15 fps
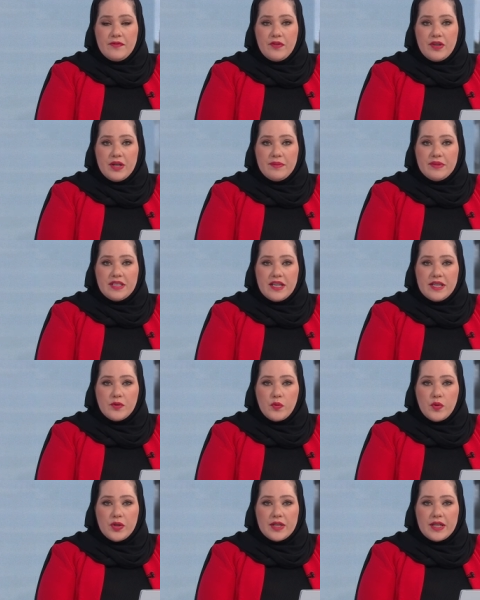for
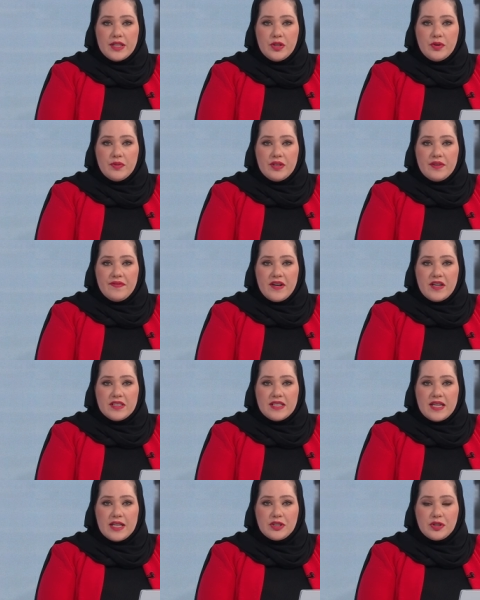humanitarian work and youth
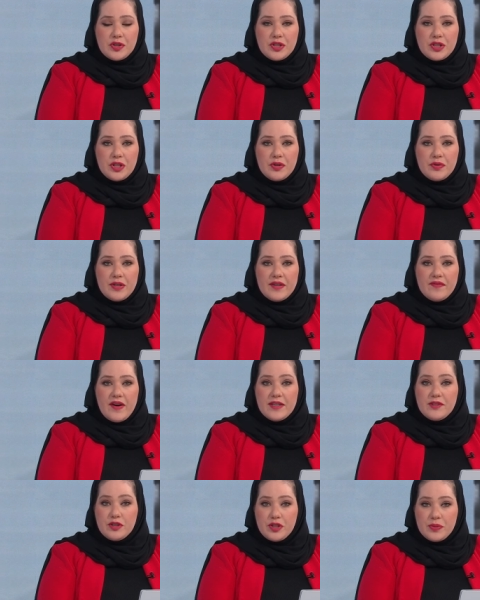affairs, National Security Advisor,